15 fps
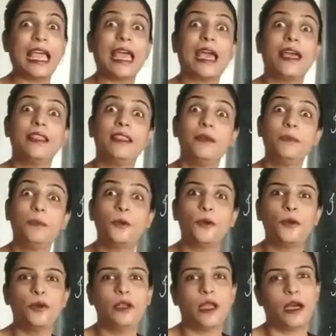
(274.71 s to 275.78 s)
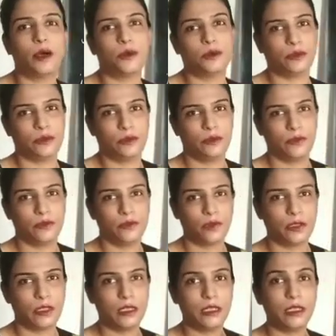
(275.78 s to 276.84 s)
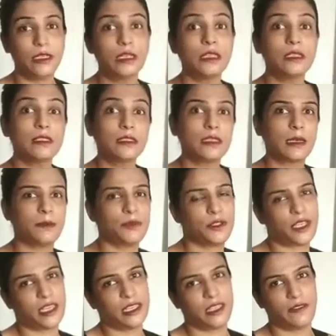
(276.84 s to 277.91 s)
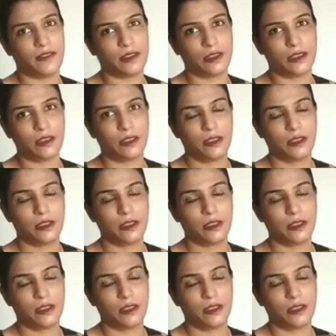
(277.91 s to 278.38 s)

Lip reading: and the pronoun for the subject given.